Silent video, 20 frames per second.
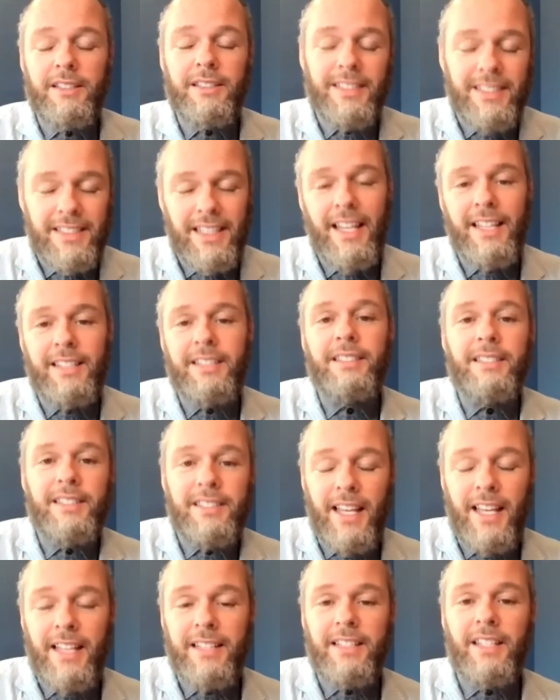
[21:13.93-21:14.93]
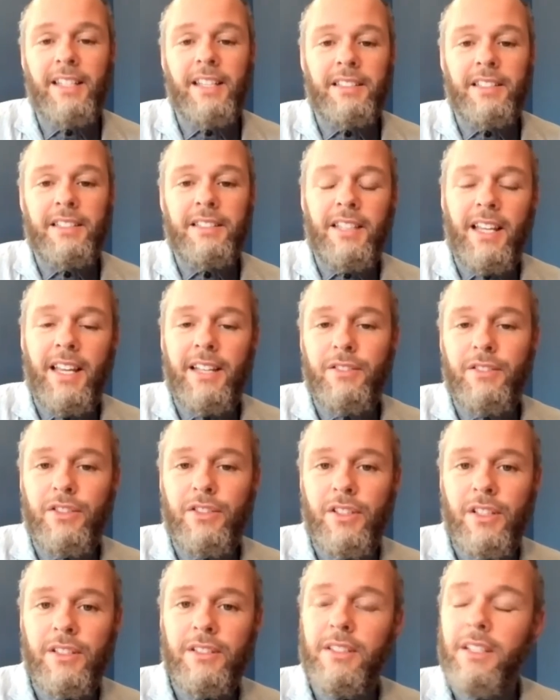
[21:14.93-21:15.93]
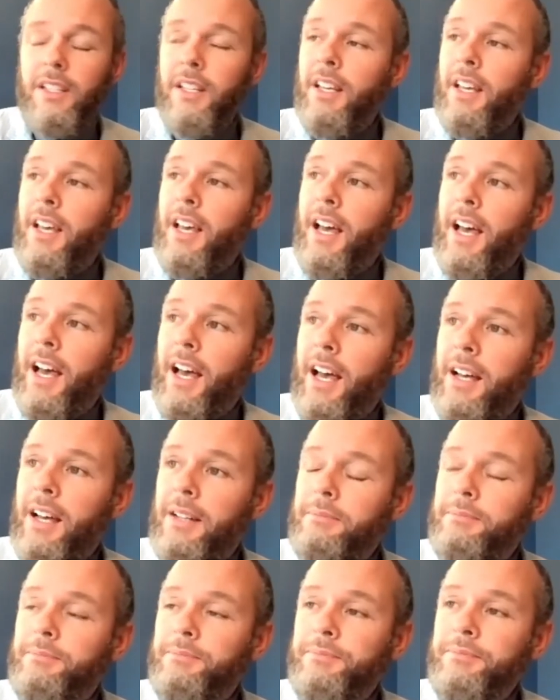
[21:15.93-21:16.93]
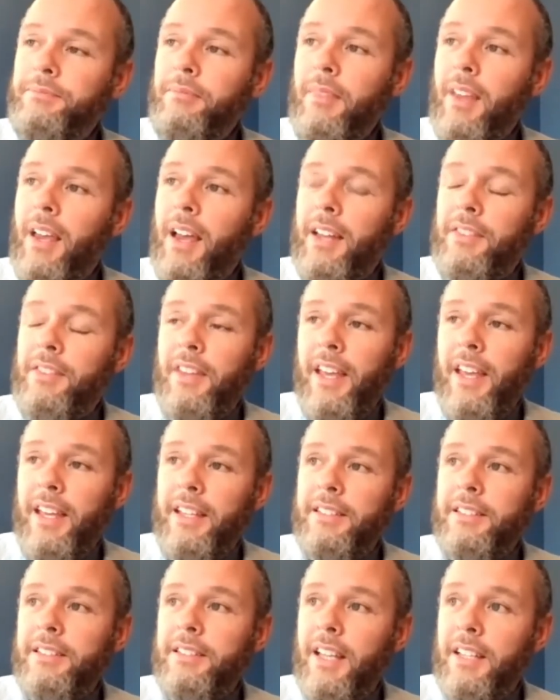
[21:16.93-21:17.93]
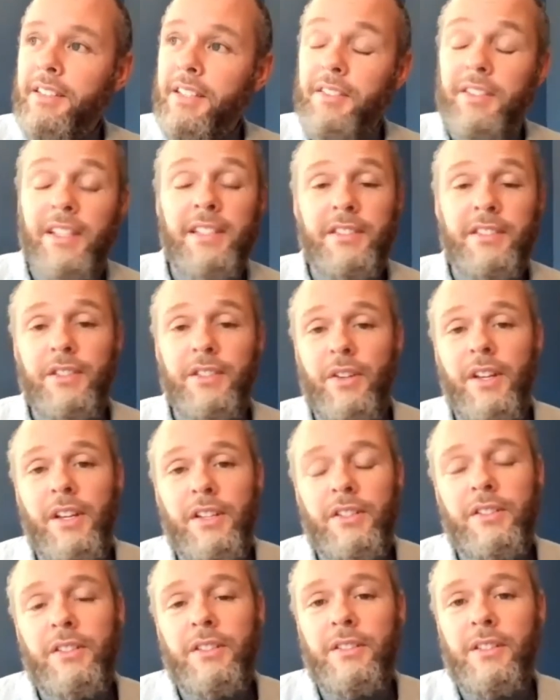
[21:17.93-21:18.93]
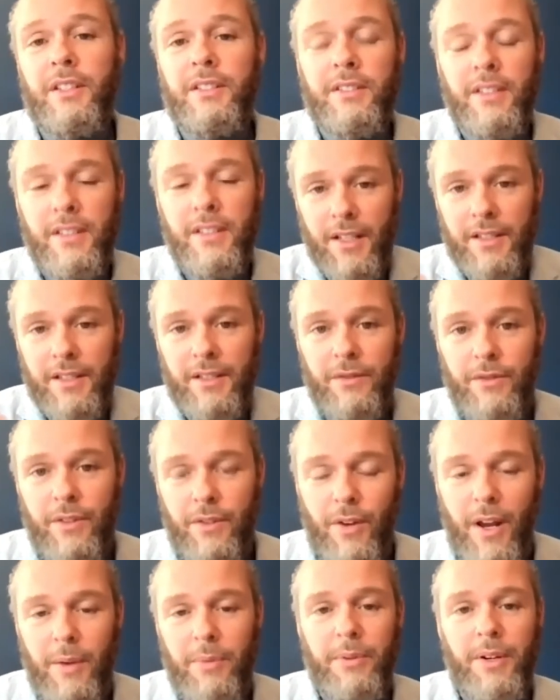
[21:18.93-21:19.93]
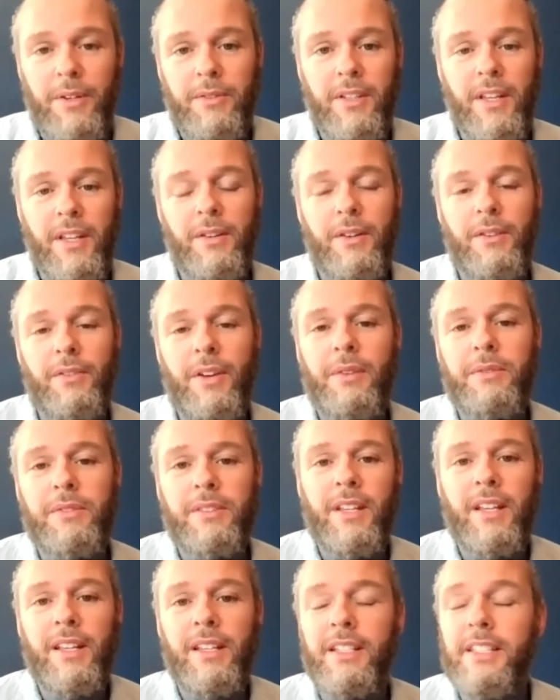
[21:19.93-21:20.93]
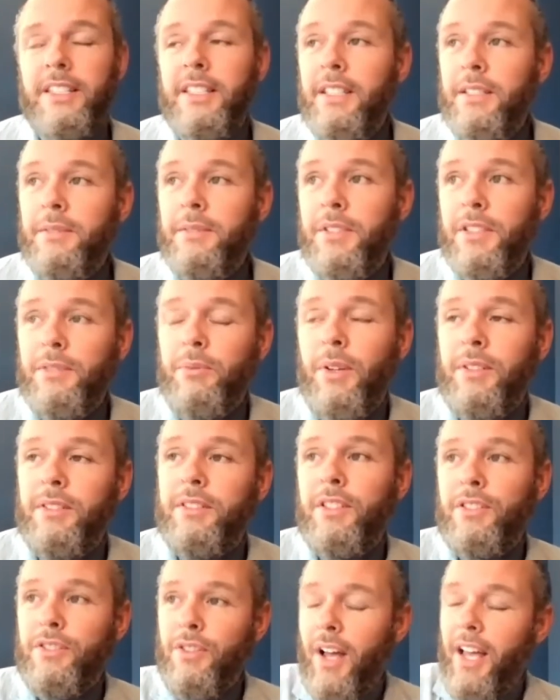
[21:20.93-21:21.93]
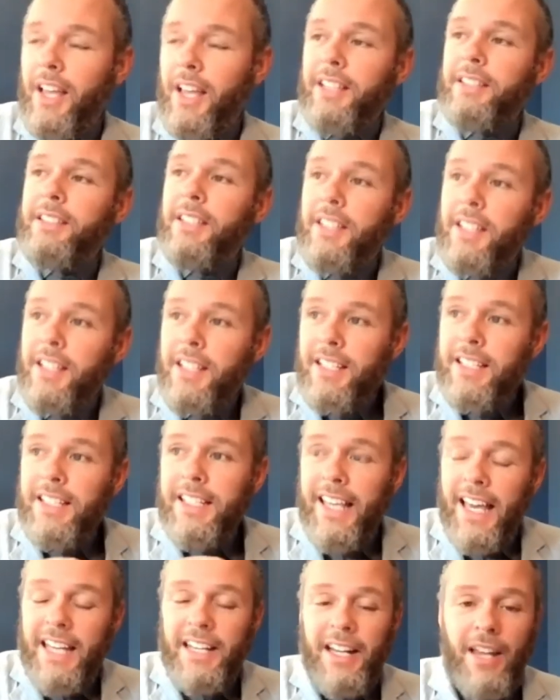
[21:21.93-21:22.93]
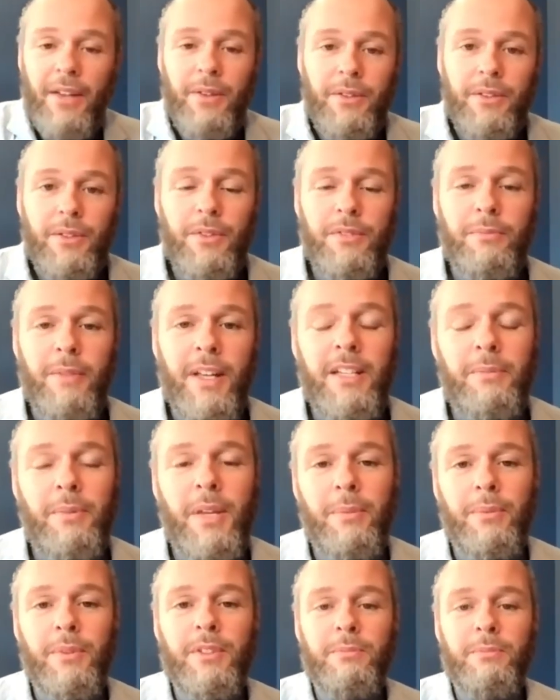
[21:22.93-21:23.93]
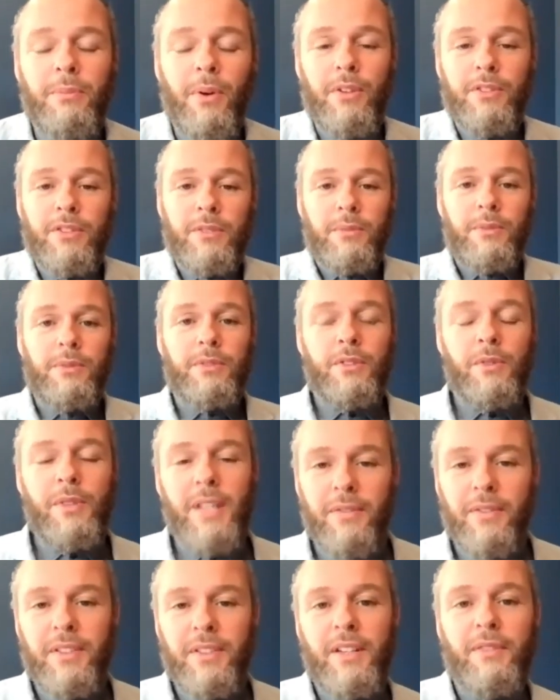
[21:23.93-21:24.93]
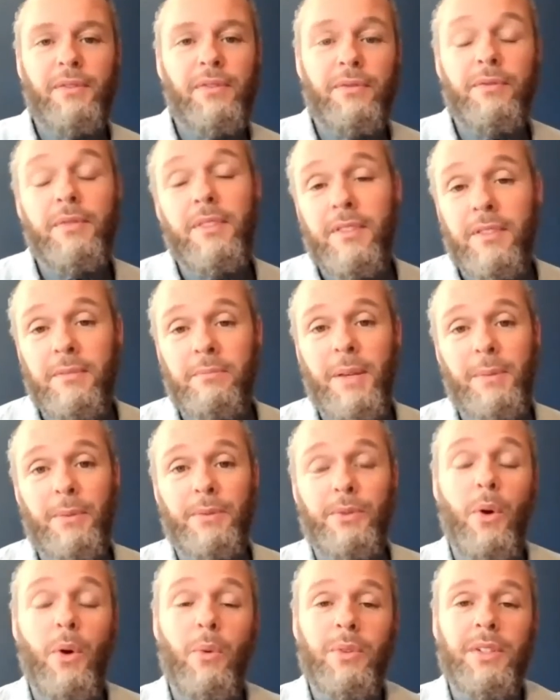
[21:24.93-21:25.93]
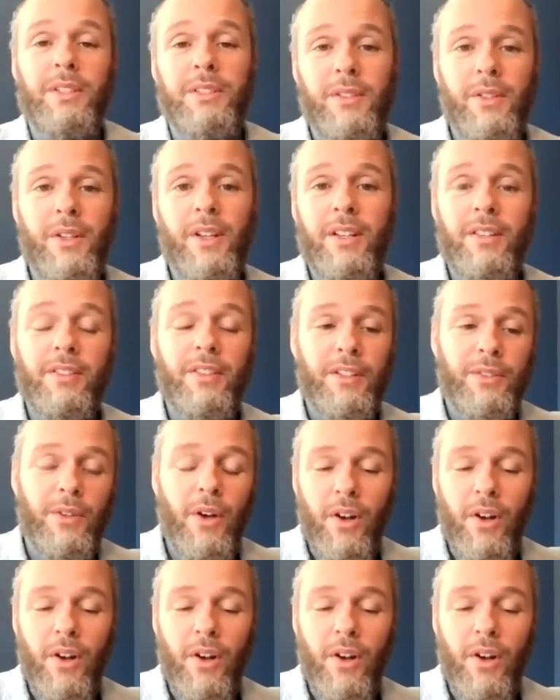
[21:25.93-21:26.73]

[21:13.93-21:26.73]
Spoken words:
setting and intention, and then the integration and the kind of the wraparound care around it. Just want to try and get it out to as many people as possible. So even if people don't want to do it,